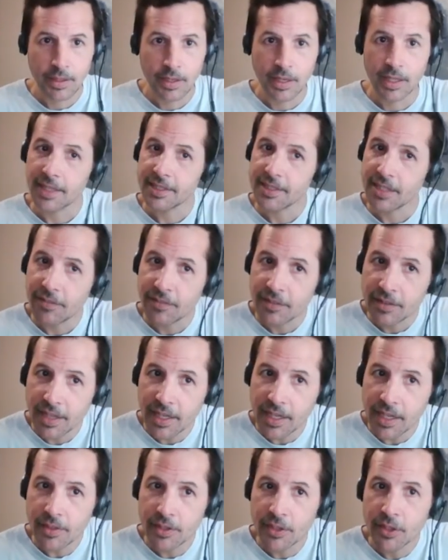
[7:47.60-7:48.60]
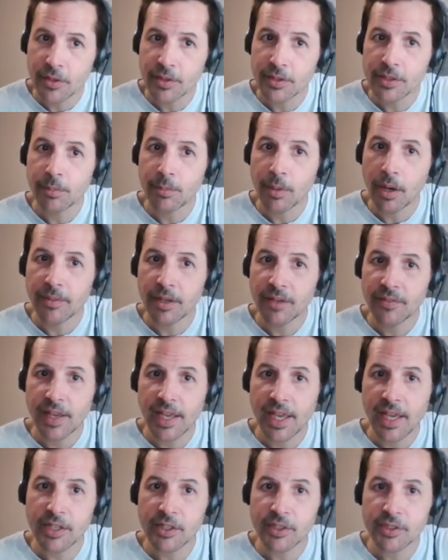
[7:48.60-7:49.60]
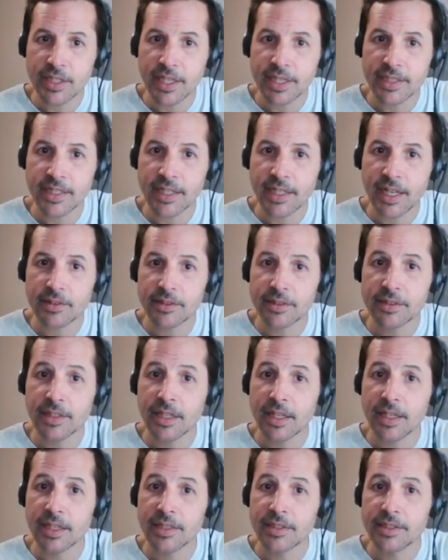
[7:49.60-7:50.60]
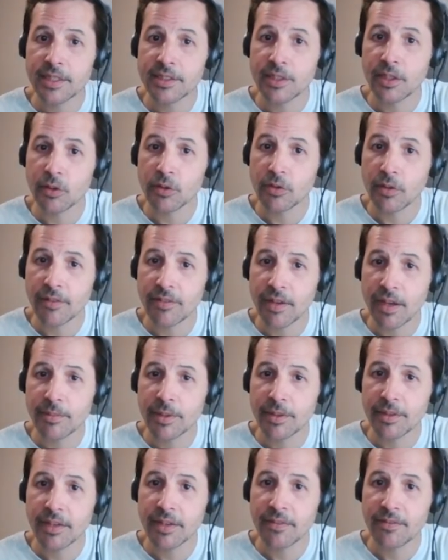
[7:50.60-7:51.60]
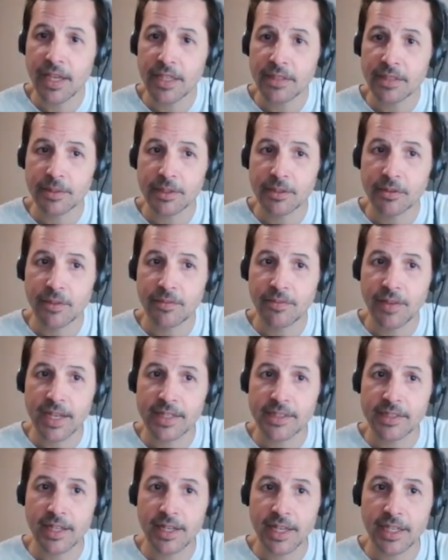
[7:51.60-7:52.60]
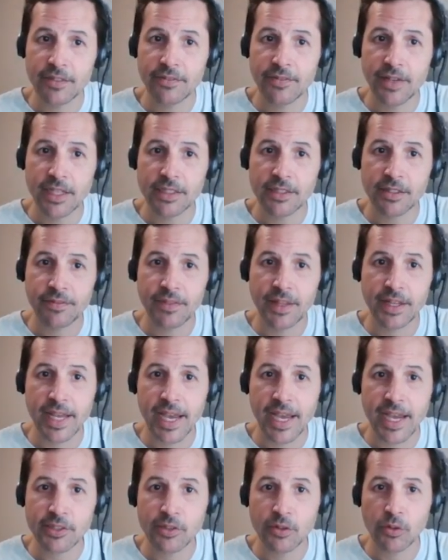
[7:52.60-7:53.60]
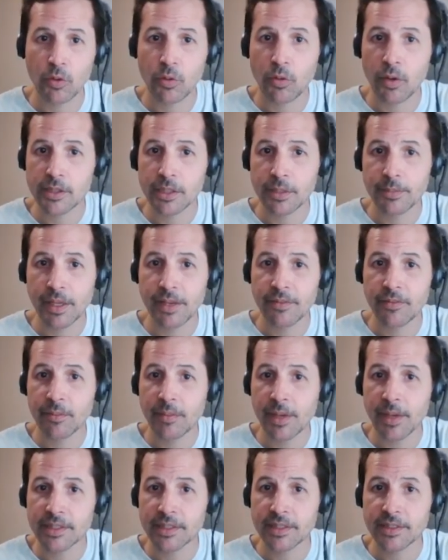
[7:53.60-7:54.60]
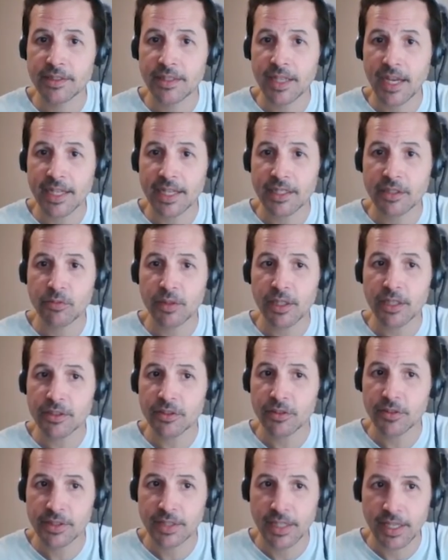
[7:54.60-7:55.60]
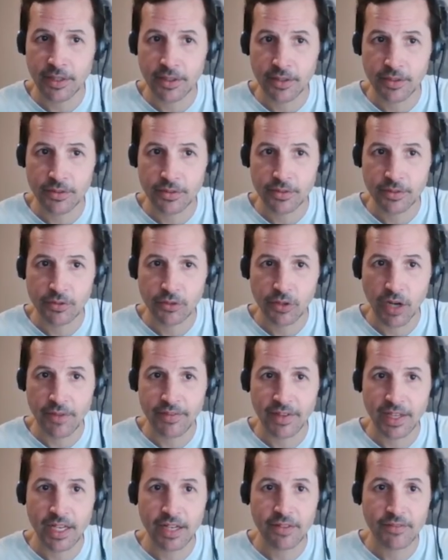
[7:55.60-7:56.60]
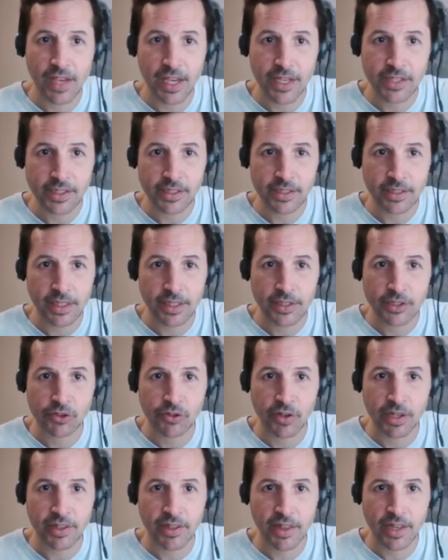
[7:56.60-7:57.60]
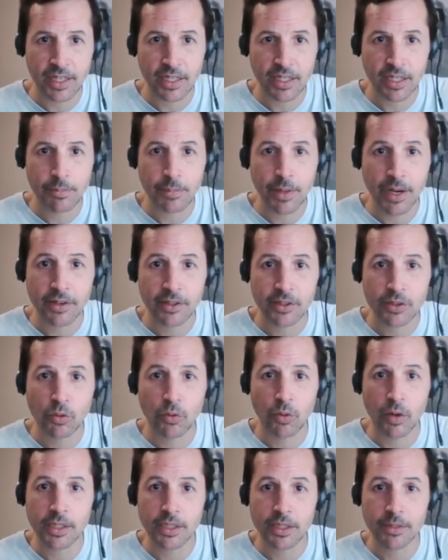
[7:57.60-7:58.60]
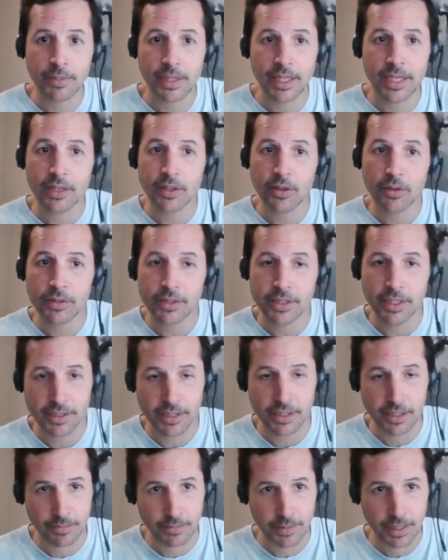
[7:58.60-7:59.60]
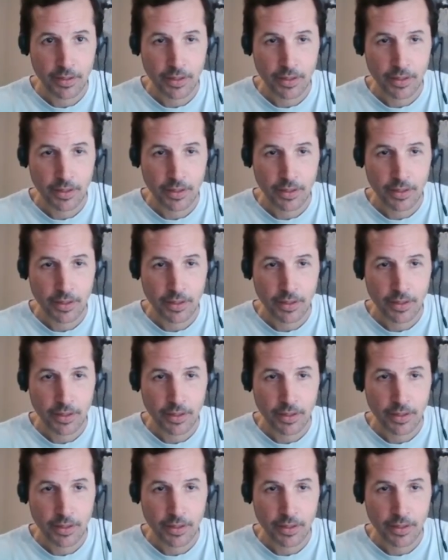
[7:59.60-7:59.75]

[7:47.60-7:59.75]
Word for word: And let's not forget, the U.S. Department of Energy has announced $625 million investment to advance the next phase of the National Quantum Information Science Research Centers, driving innovation and strengthening America's quantum ecosystem.